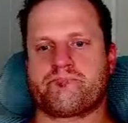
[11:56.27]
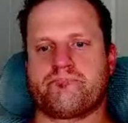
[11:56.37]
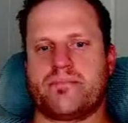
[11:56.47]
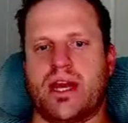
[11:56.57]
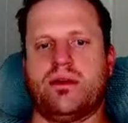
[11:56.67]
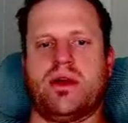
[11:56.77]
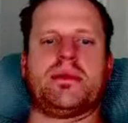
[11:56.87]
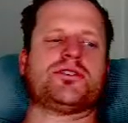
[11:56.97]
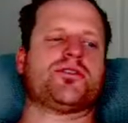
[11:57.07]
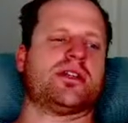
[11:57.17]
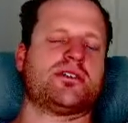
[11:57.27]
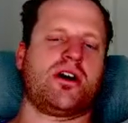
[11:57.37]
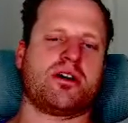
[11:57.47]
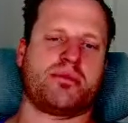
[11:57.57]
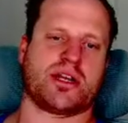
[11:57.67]
I'm not trying to talk
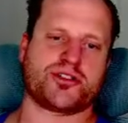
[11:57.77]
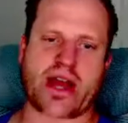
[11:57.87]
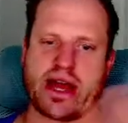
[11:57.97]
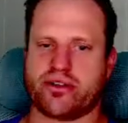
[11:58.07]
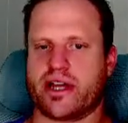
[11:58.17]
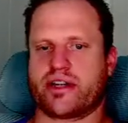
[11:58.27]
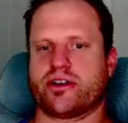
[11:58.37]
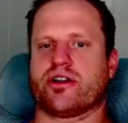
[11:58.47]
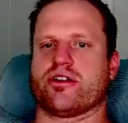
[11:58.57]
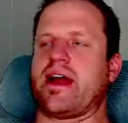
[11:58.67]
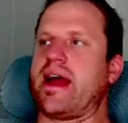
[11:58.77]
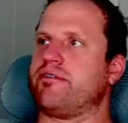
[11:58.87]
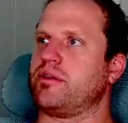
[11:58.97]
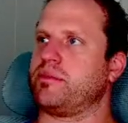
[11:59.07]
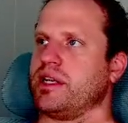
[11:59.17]
about a track record or have I
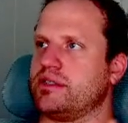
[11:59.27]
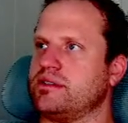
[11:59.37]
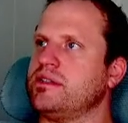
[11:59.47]
been